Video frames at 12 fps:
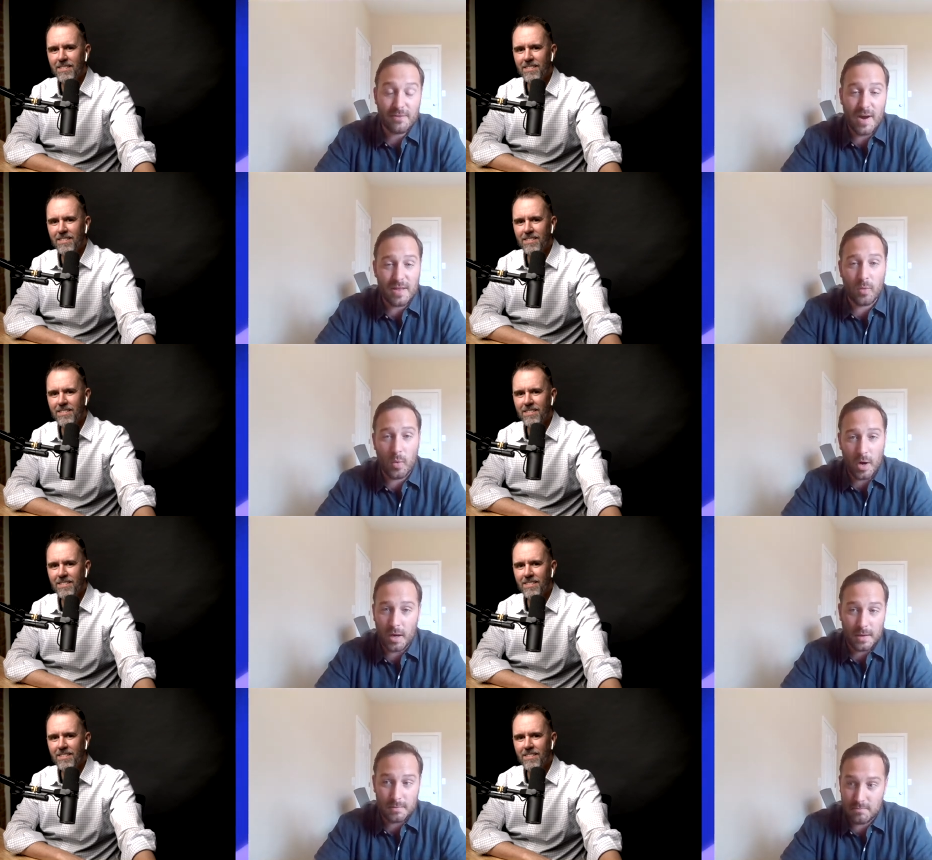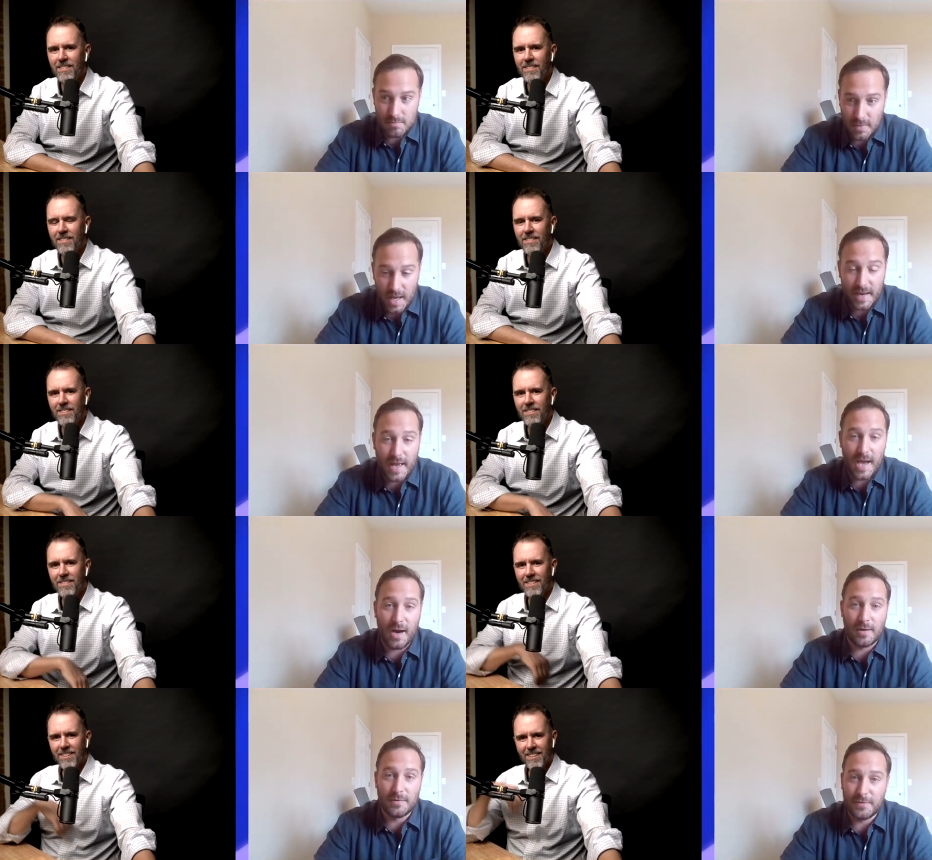Speaker 1: I'd rather work like
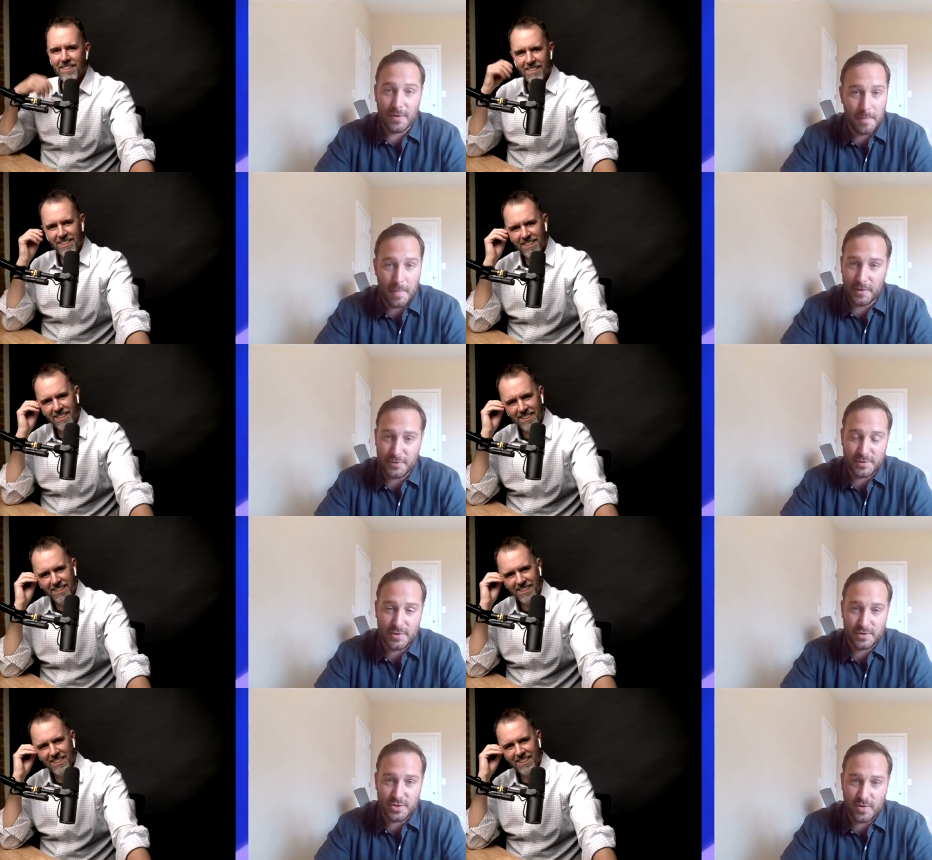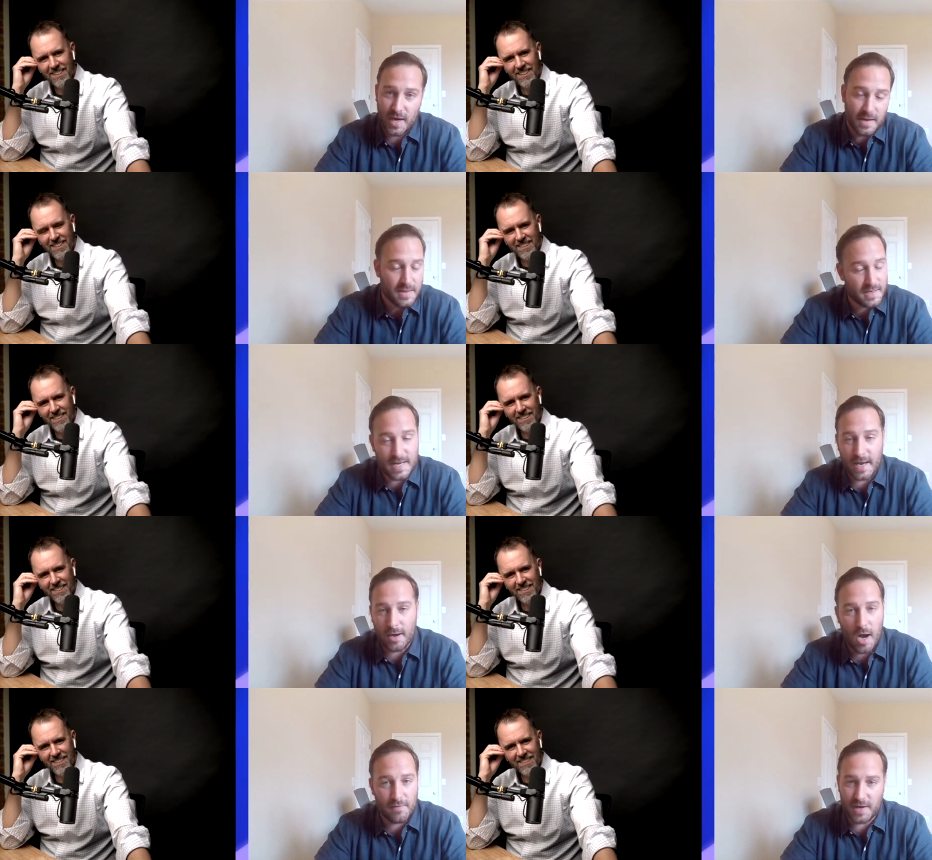hell for a month or two straight and then
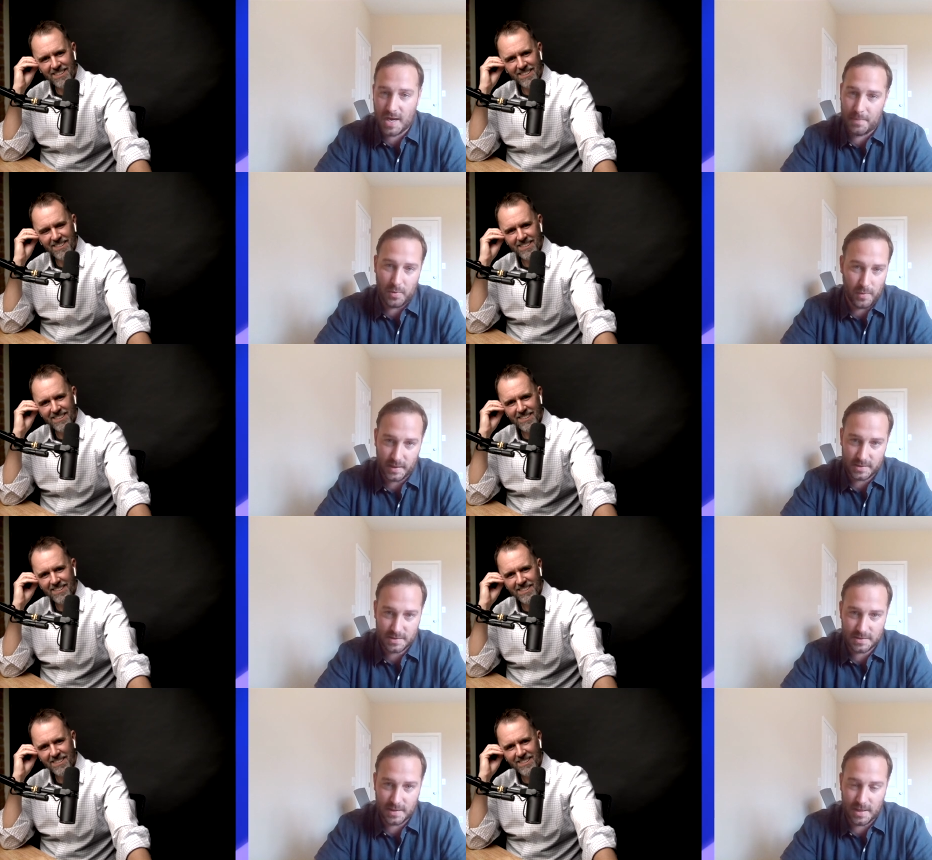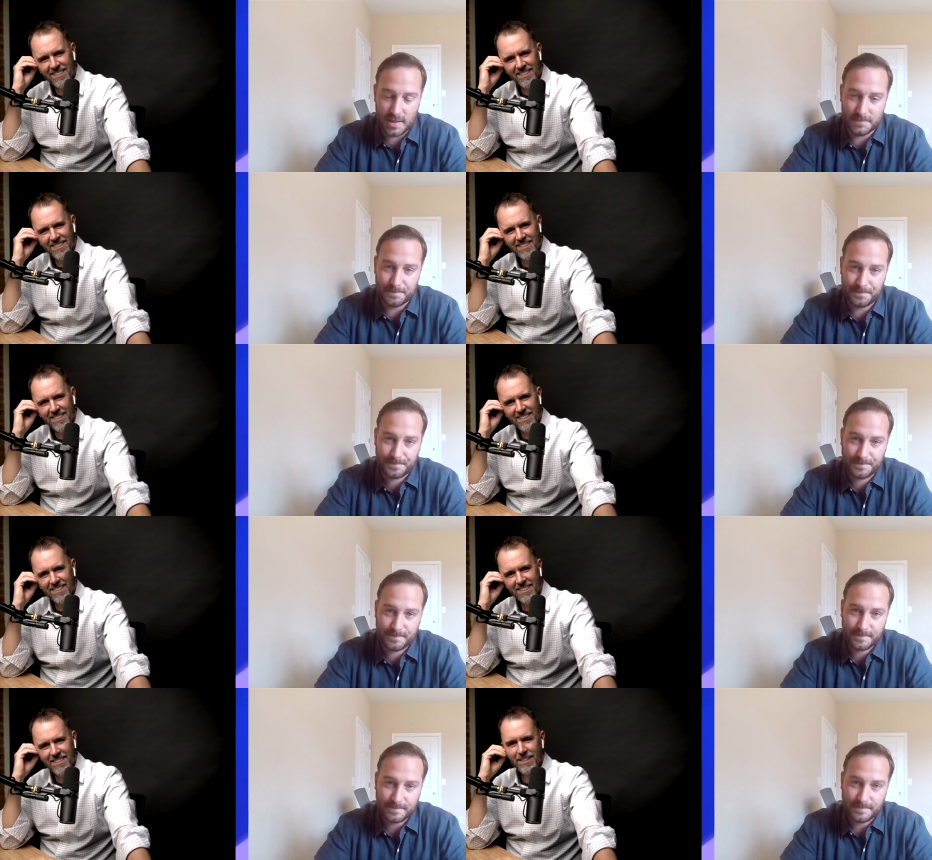take off a couple weeks, you know?
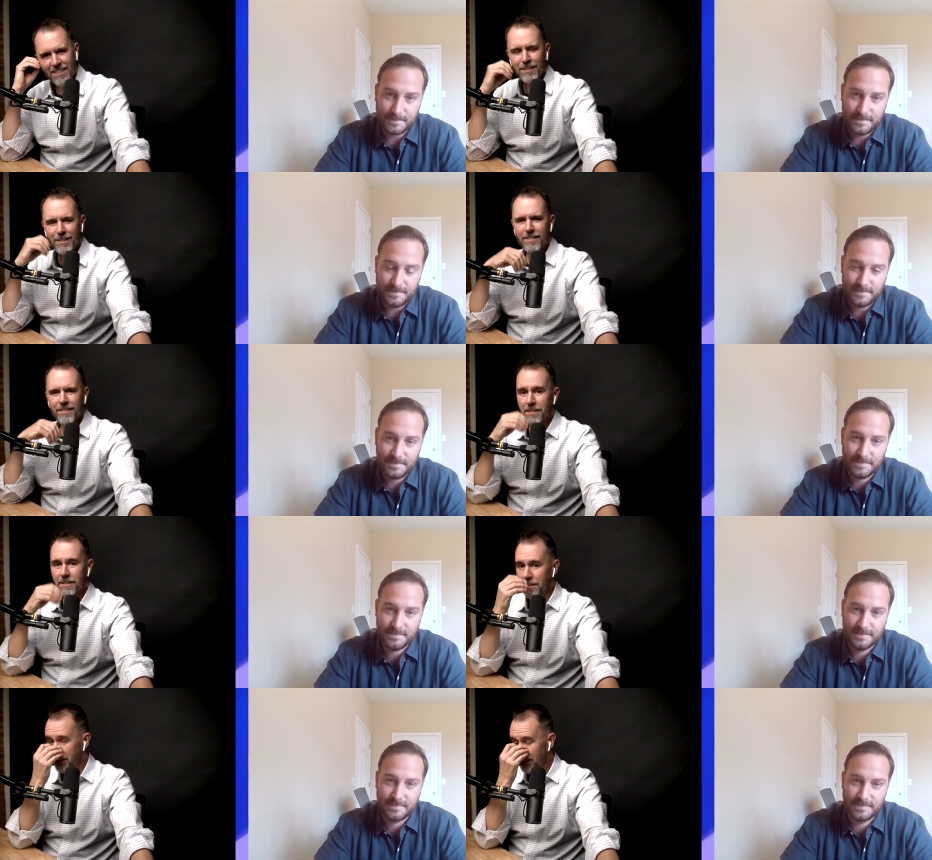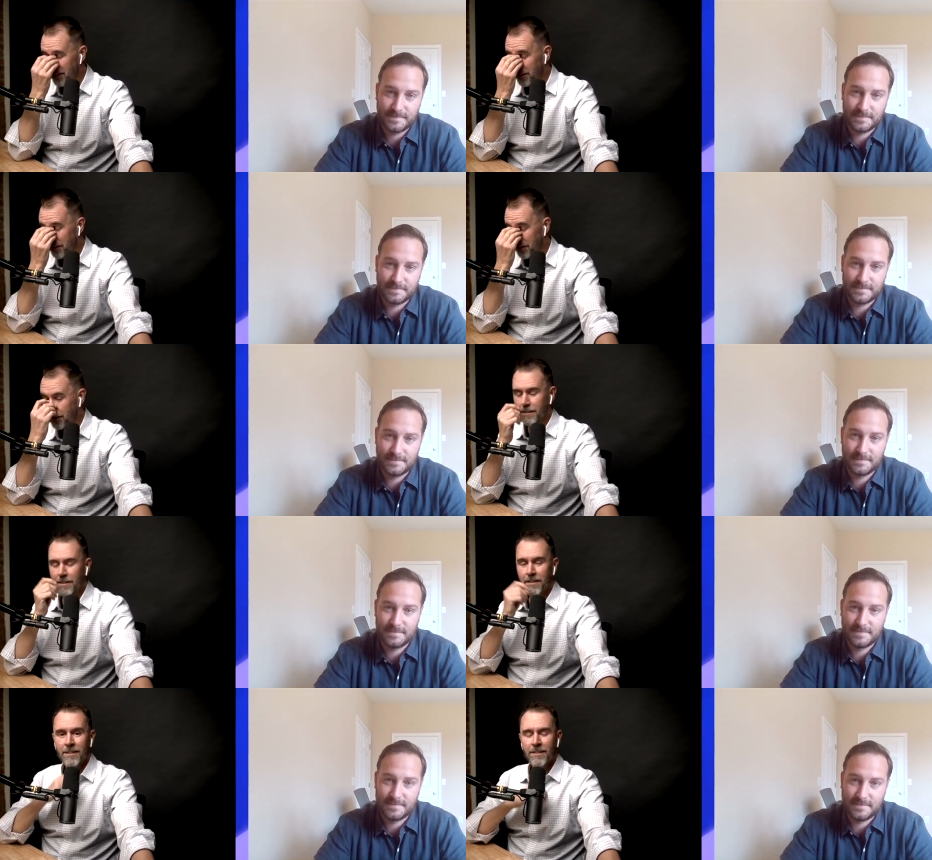
Speaker 2: Oh, for
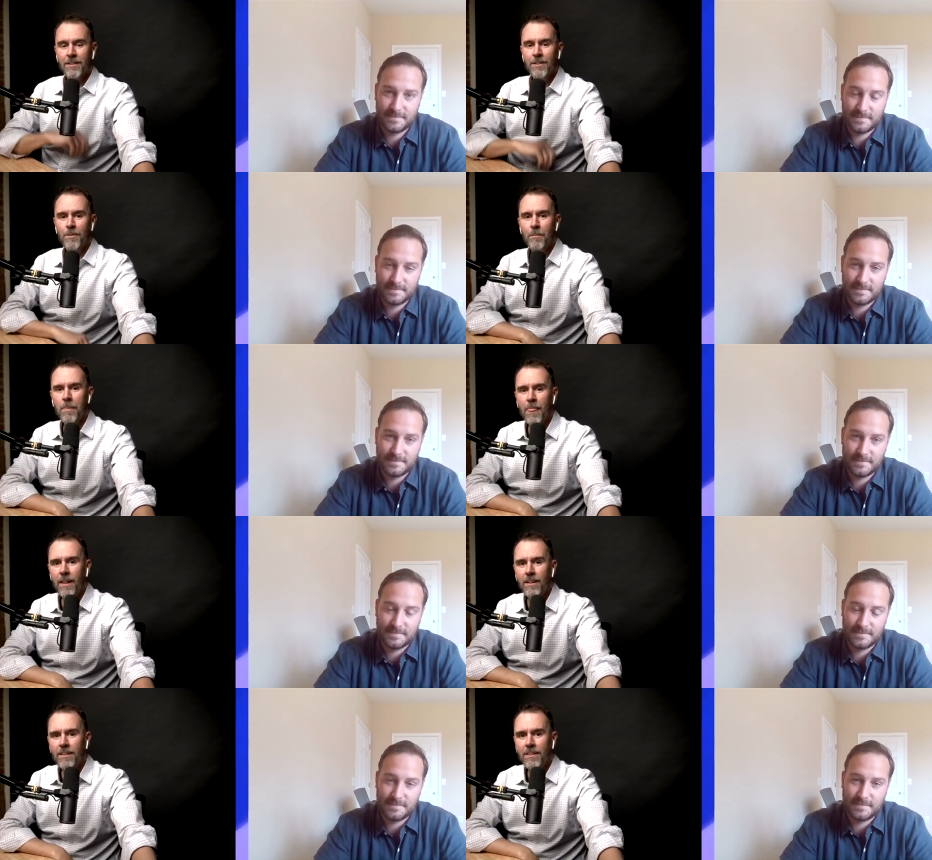sure. Yeah. And